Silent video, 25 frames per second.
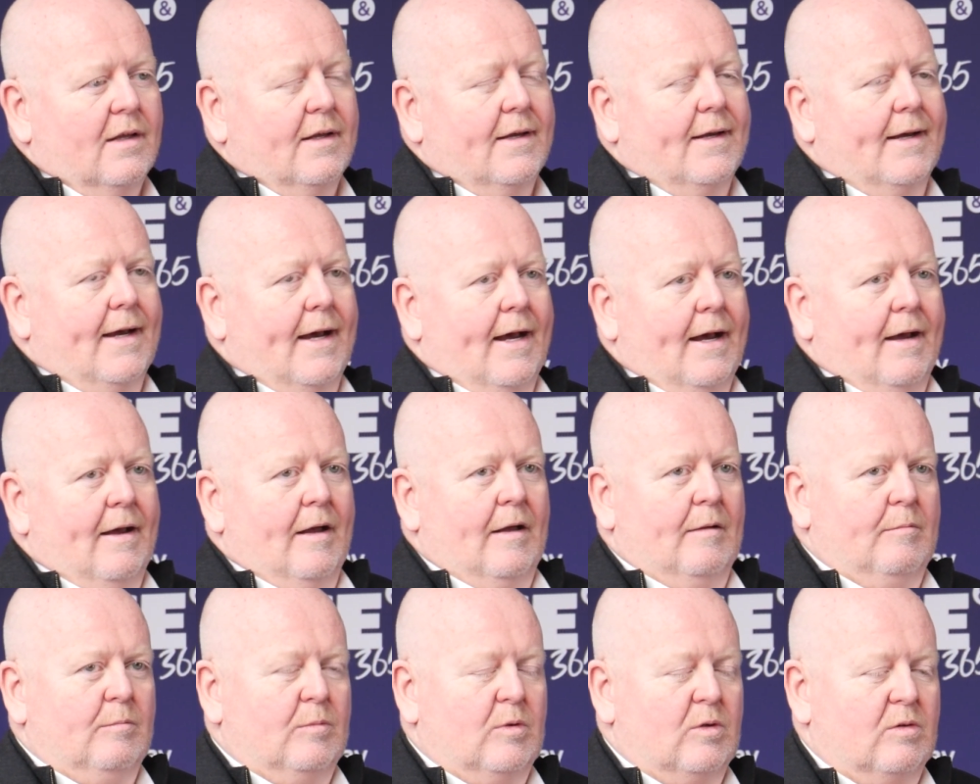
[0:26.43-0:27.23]

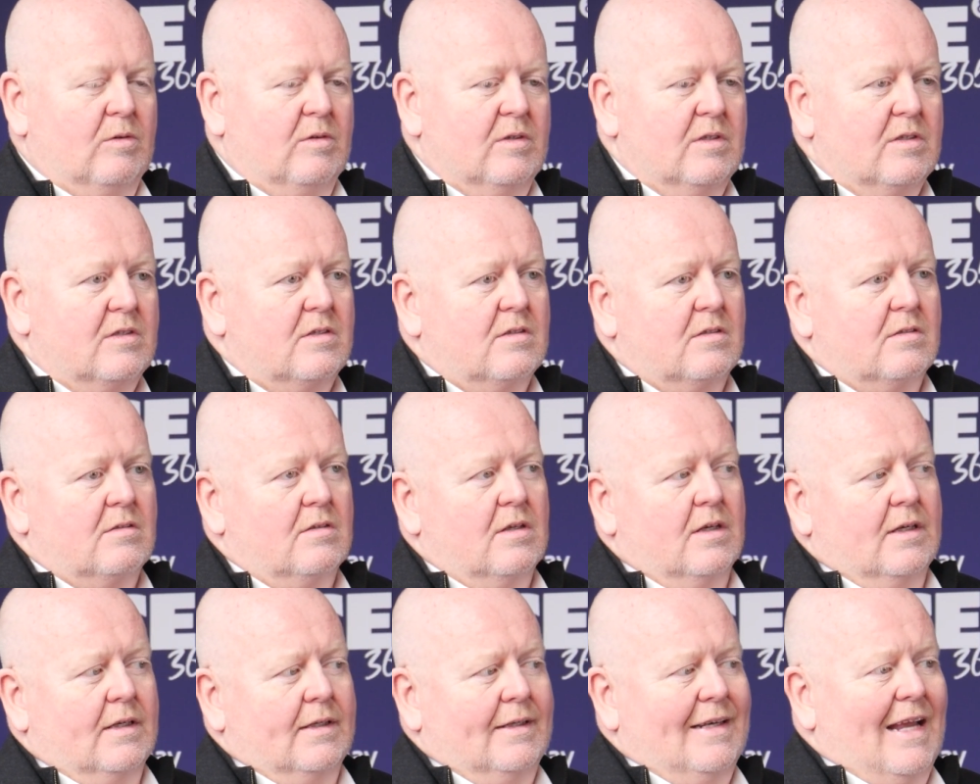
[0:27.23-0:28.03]
There is
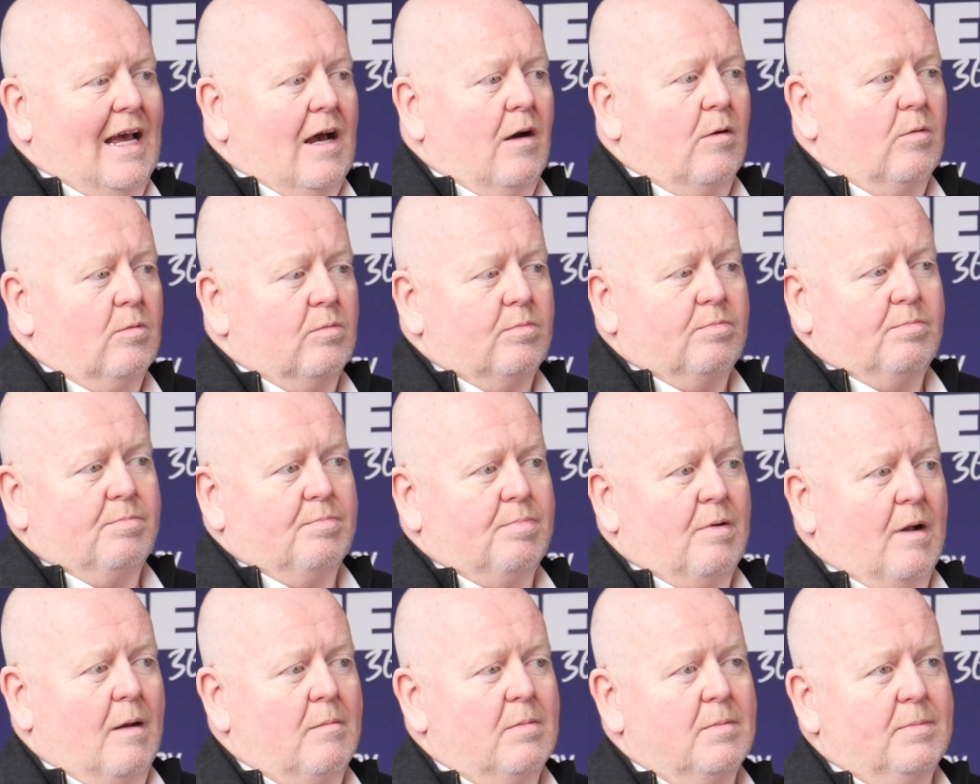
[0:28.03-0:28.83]
now
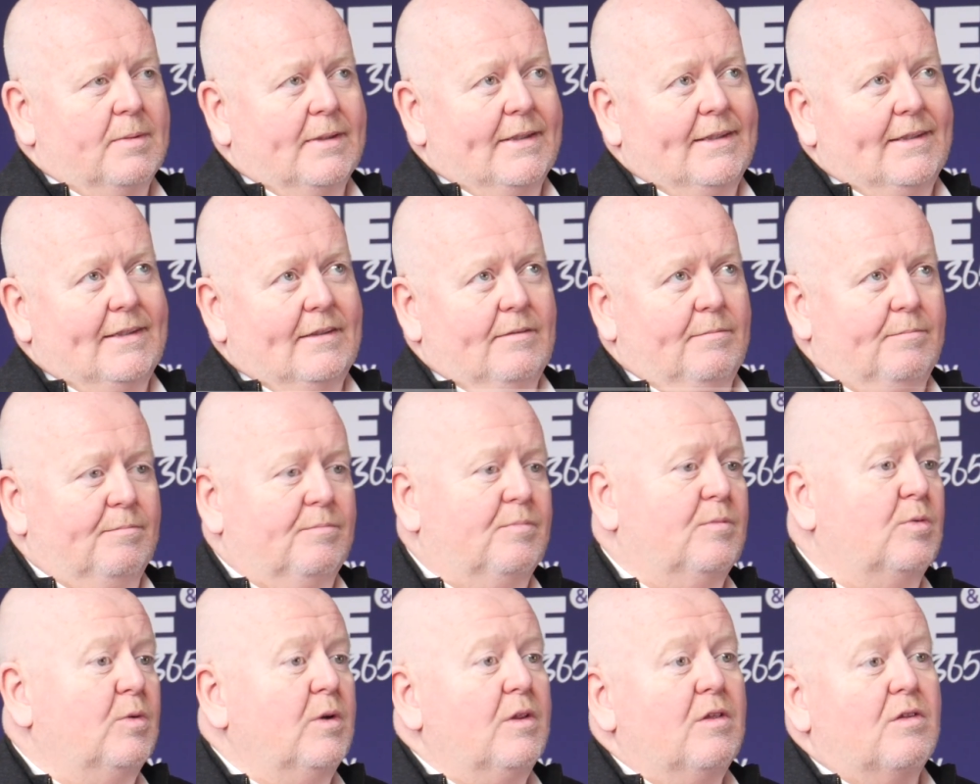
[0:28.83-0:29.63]
probably
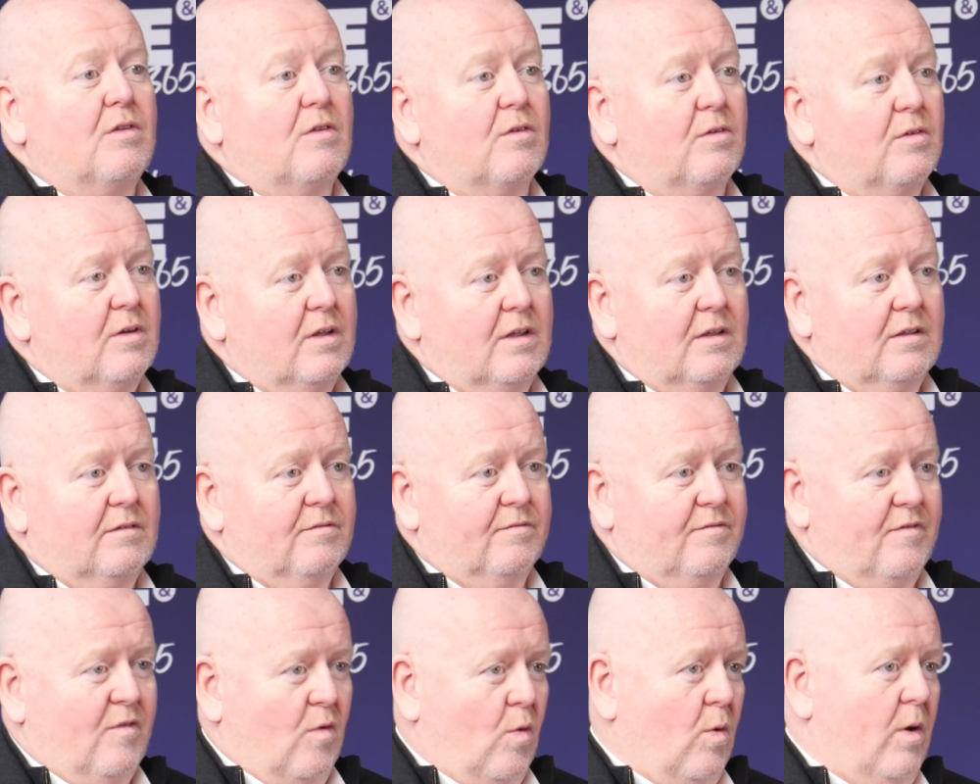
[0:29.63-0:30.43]
between 30
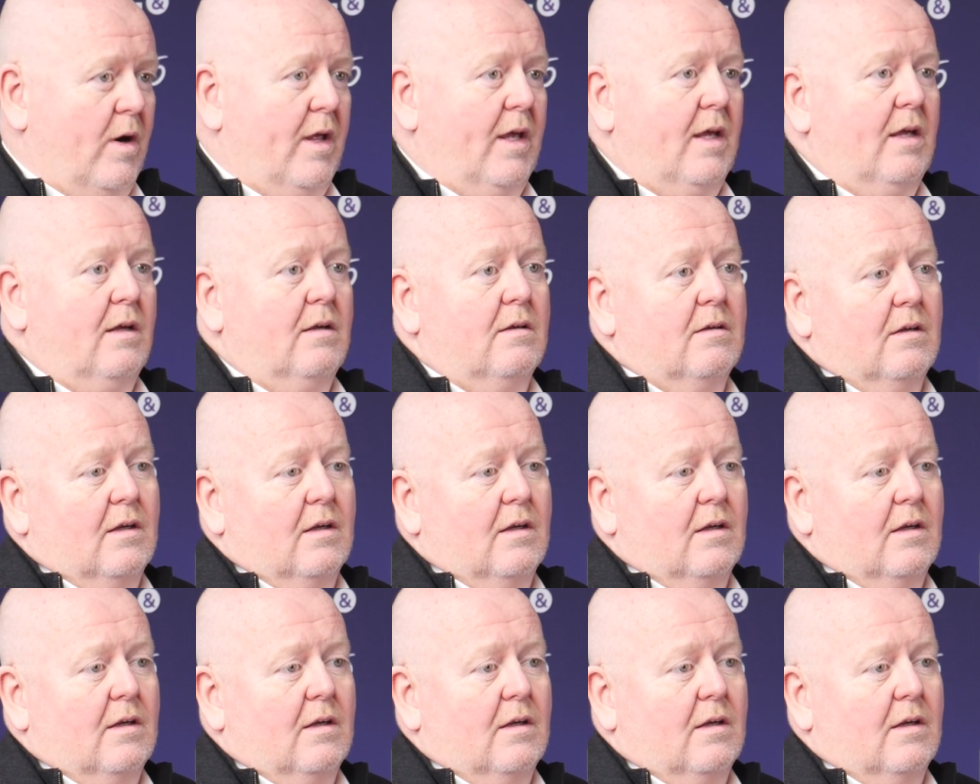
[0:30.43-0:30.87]
and 40